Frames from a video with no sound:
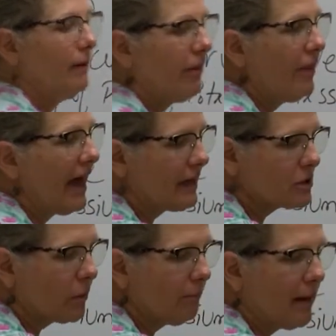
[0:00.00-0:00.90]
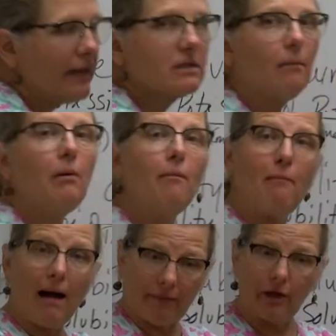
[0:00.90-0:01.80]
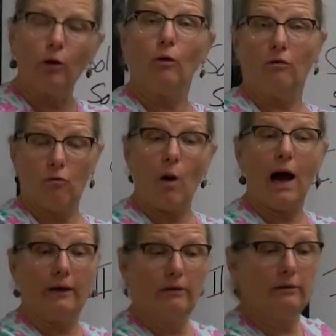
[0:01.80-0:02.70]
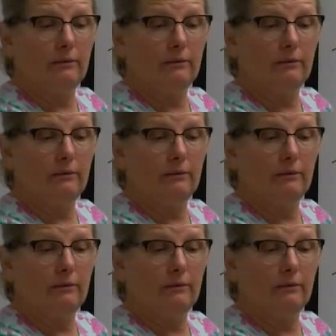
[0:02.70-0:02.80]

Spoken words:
That is what makes up a molecule of water.